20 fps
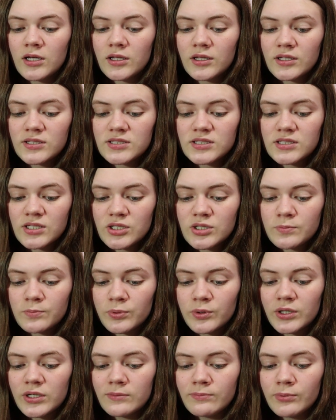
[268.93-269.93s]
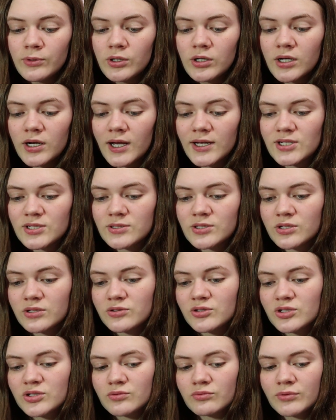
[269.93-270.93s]
this is such a pretty book. I should
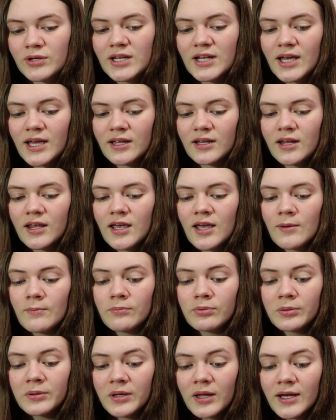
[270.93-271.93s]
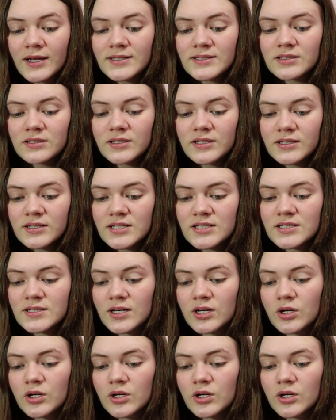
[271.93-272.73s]
just read it. Plus, look at these